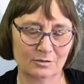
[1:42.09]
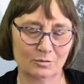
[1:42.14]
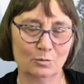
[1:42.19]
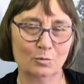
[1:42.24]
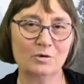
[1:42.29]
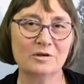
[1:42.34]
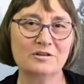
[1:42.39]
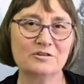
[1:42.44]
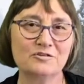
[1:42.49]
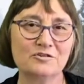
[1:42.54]

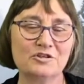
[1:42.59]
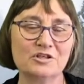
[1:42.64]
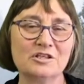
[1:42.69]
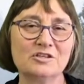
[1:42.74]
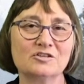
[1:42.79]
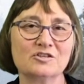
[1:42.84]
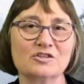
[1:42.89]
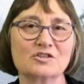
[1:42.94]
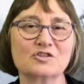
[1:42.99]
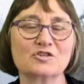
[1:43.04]
with
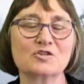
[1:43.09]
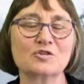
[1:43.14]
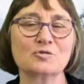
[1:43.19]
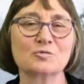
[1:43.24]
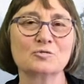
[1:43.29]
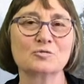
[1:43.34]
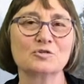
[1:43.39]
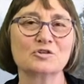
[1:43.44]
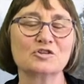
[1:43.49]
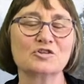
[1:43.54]
Jesus
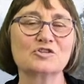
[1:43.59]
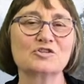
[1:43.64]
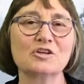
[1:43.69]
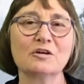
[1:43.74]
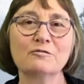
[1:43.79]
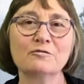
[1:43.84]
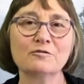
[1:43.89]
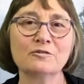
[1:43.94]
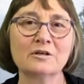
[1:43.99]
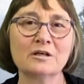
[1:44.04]
through the
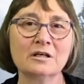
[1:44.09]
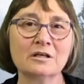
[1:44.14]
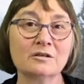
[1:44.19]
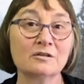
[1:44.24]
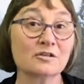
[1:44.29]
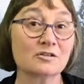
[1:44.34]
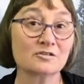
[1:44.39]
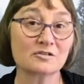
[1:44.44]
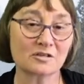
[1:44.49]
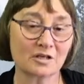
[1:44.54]
suffering
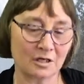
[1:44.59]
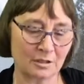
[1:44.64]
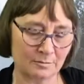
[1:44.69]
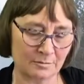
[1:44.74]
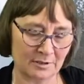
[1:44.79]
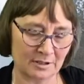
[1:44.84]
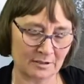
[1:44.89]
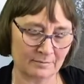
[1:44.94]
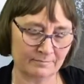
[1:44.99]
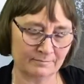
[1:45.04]
that's
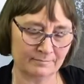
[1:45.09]
coming,